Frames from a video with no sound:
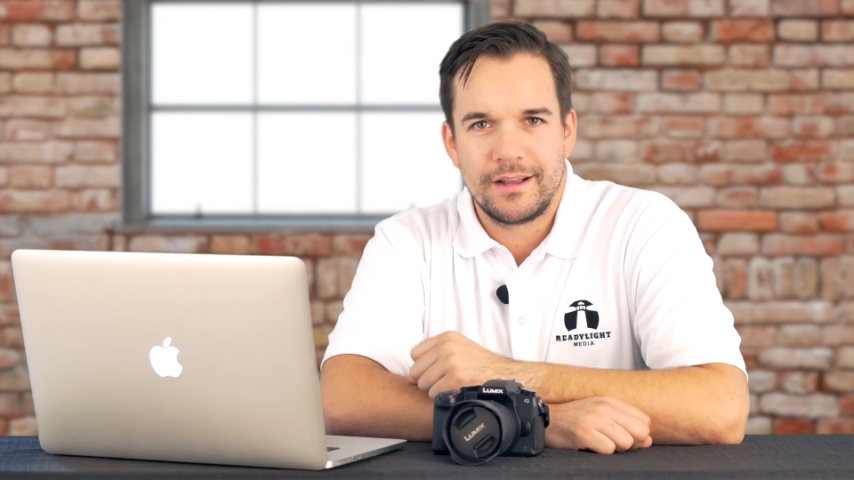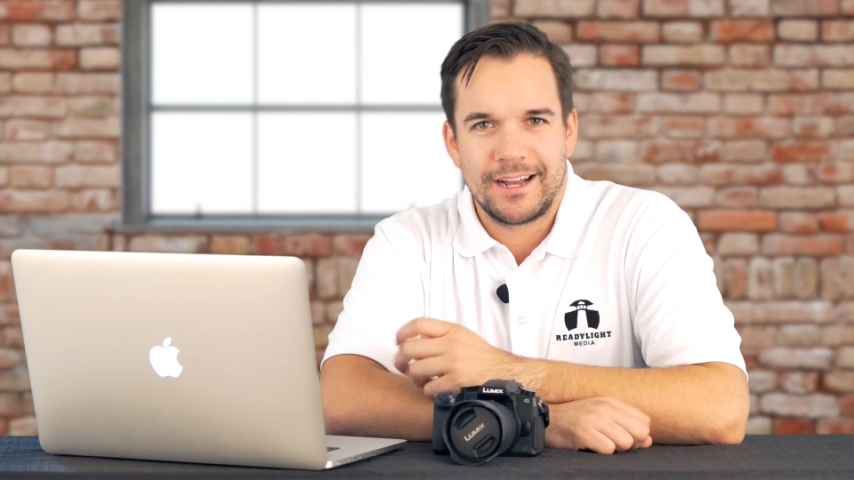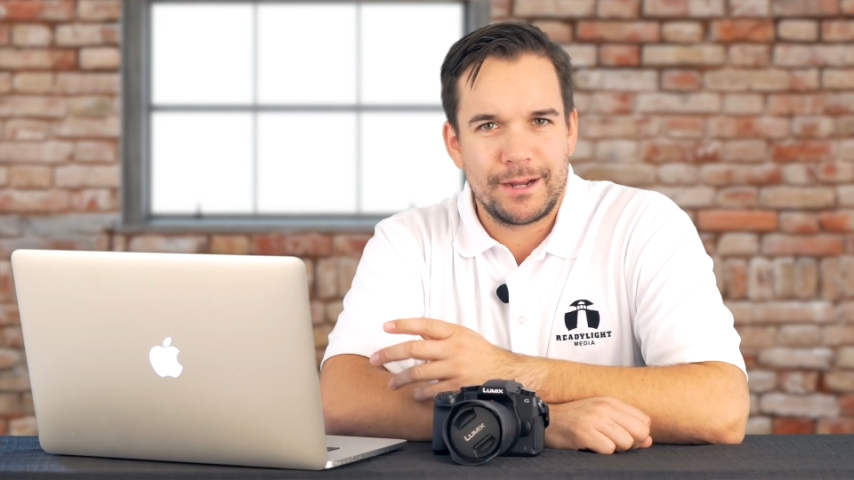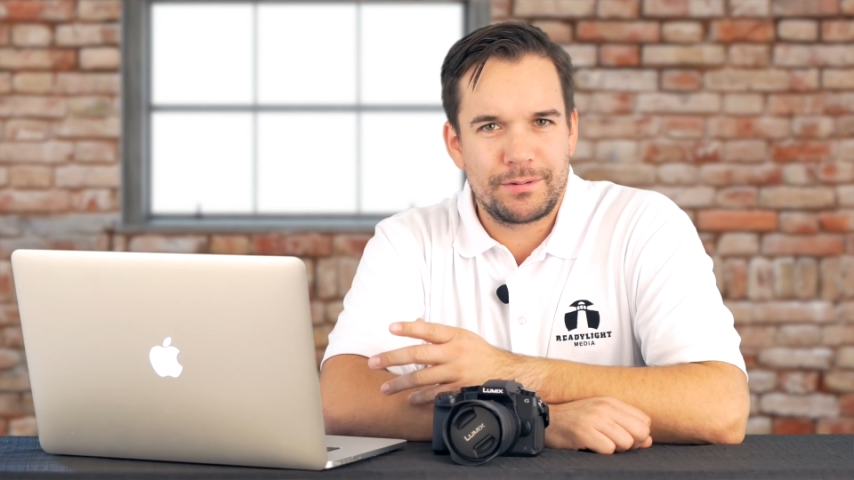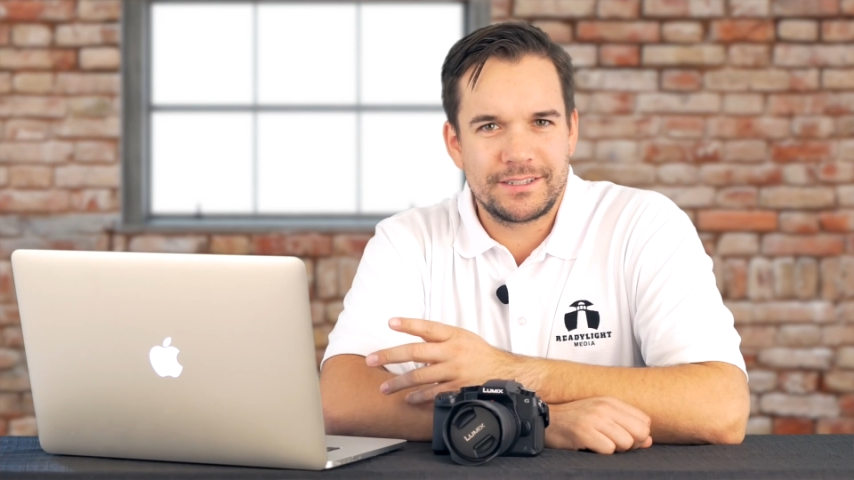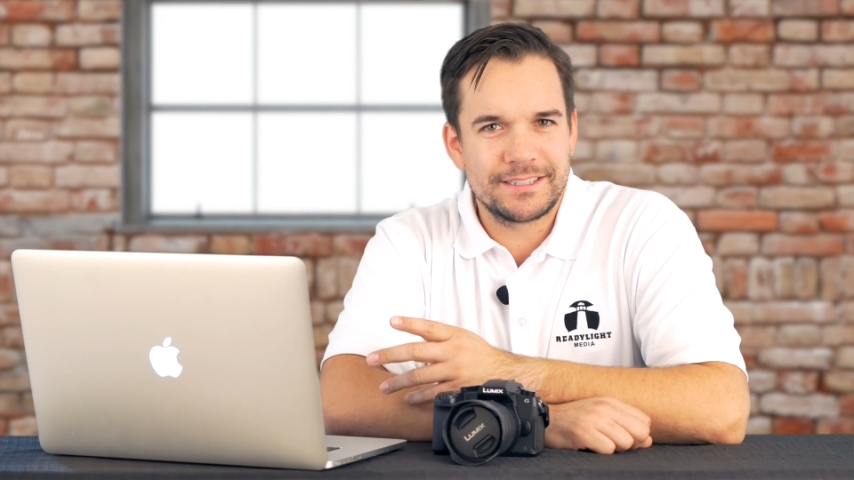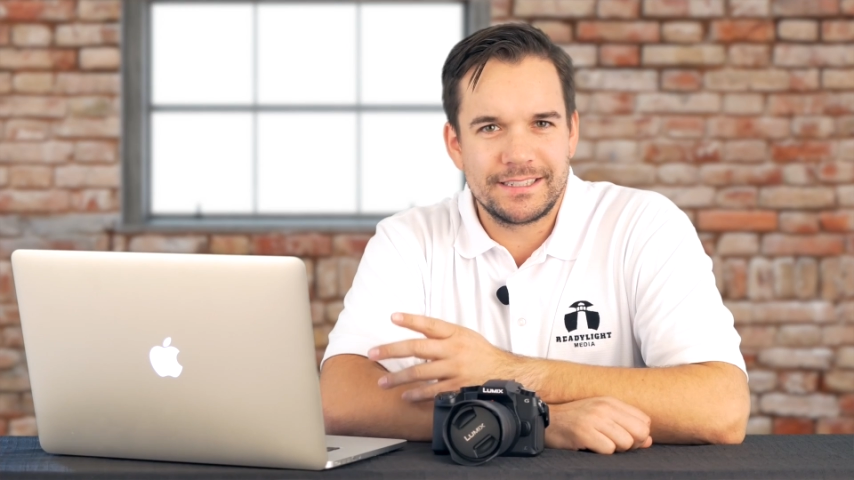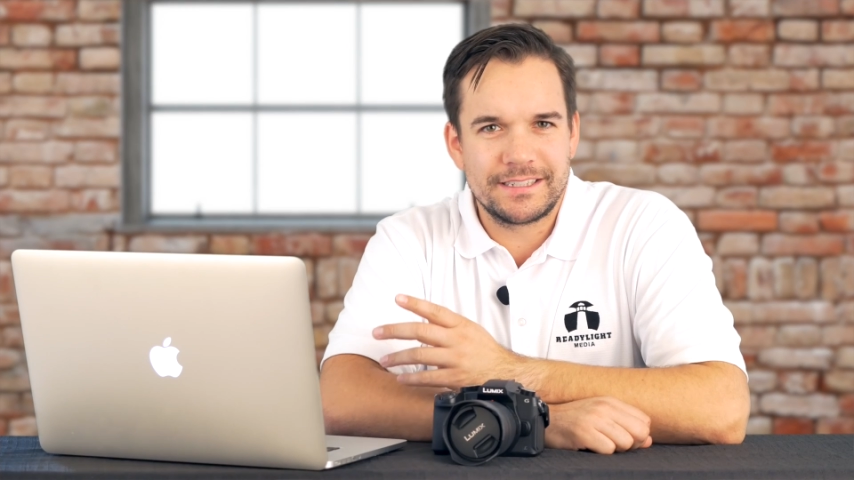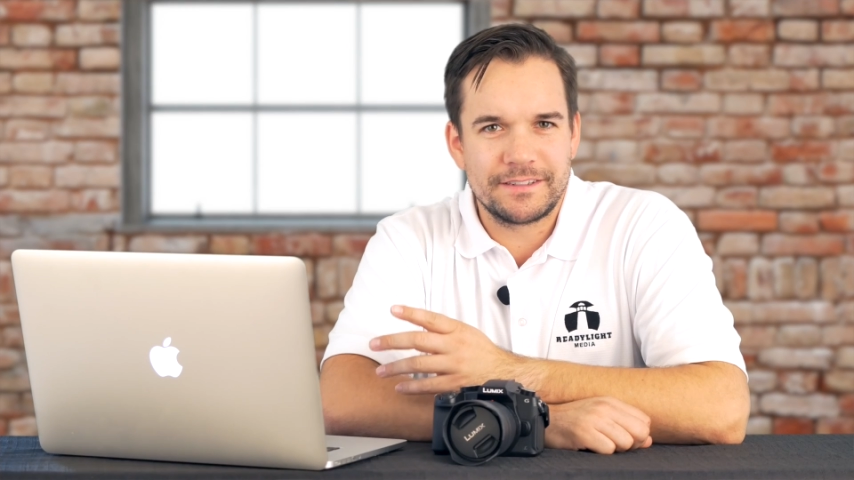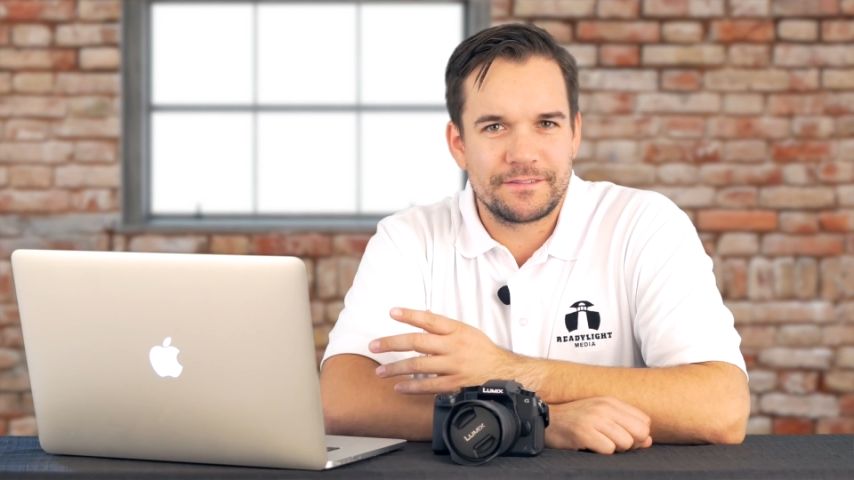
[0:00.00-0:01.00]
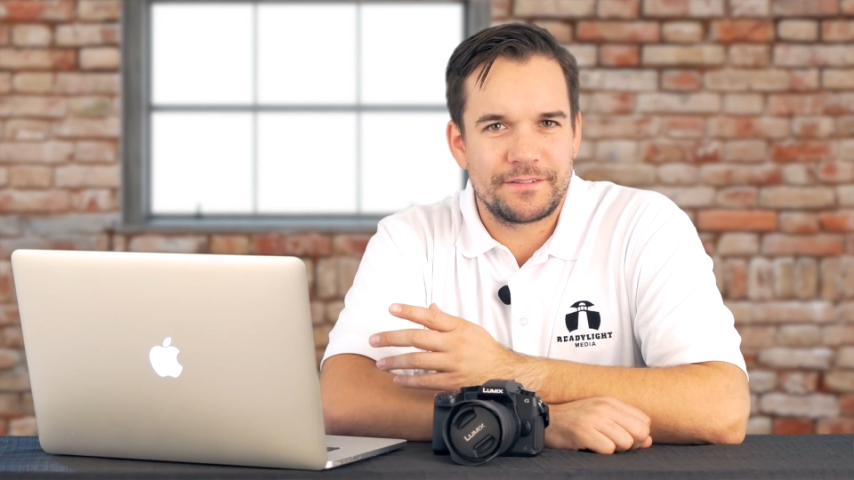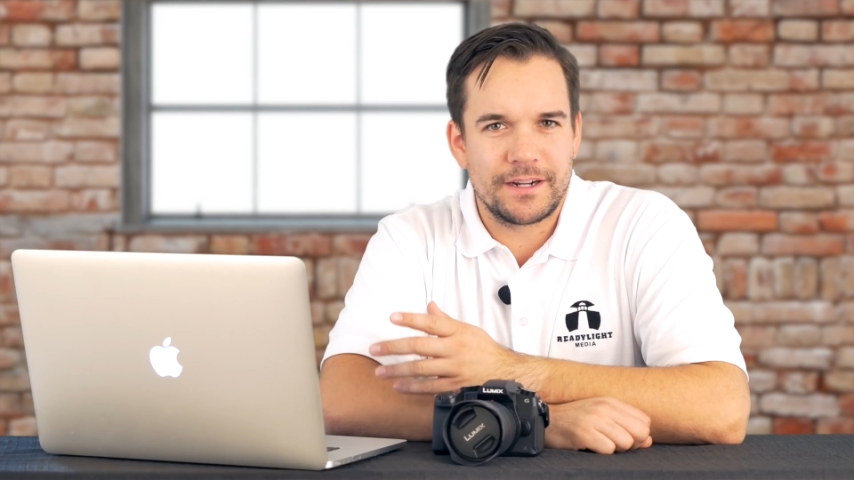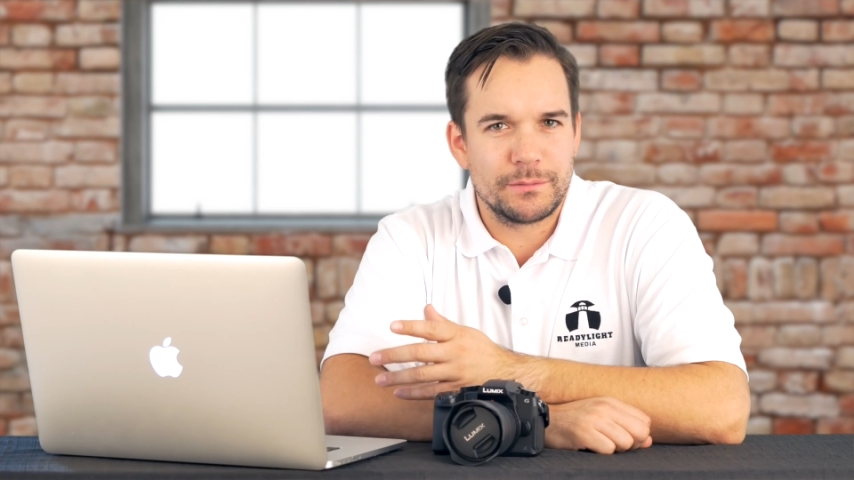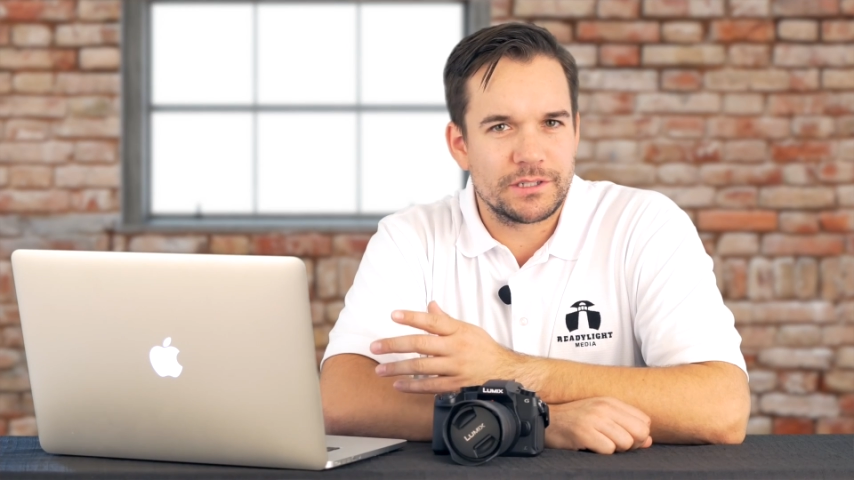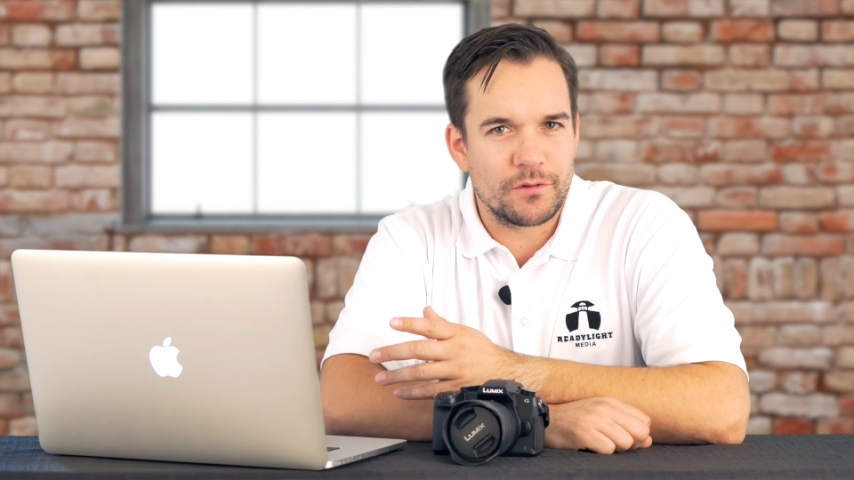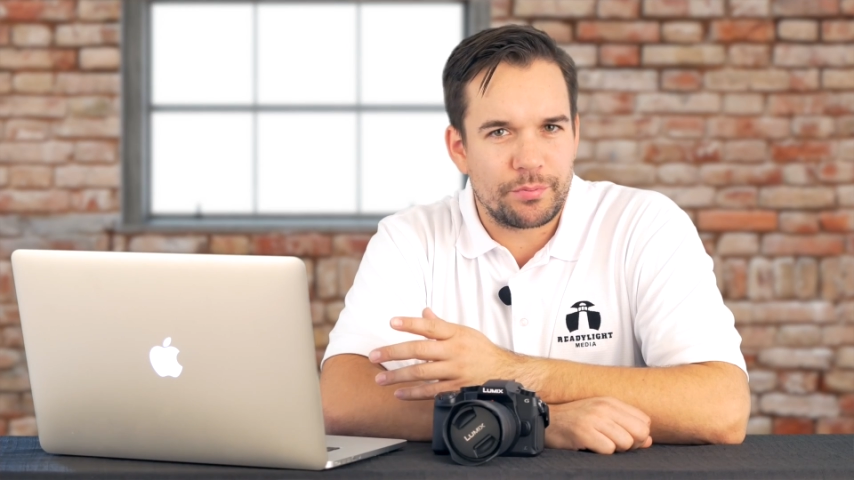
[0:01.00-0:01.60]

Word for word: I personally didn't find much of a